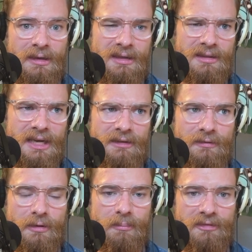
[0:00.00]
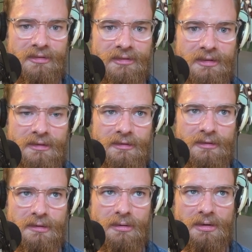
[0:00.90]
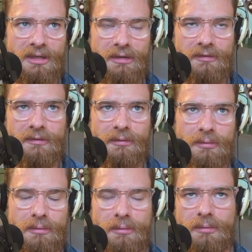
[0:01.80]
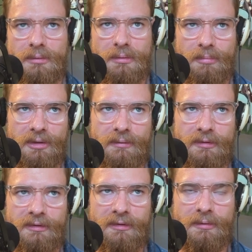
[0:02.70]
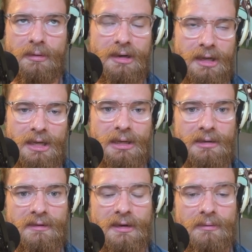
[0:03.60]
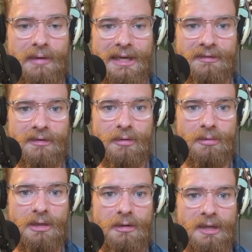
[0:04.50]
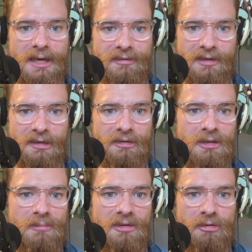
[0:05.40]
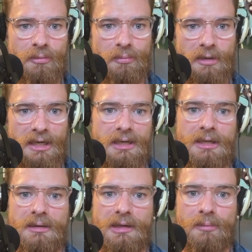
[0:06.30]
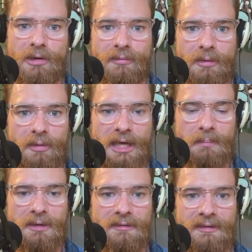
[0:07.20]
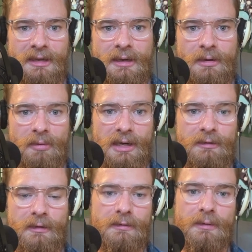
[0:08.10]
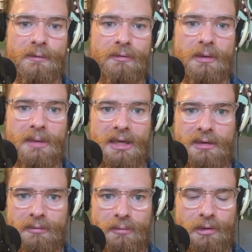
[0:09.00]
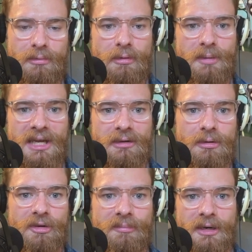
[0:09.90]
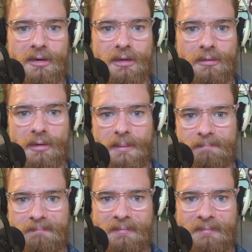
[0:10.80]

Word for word: That's from 6:30 to I believe it's 6:30 to 8. It's an advanced no-gi class that I team teach with Ryan Healy, one of our black belts. Ryan's also the front man of a really cool band called American Grim.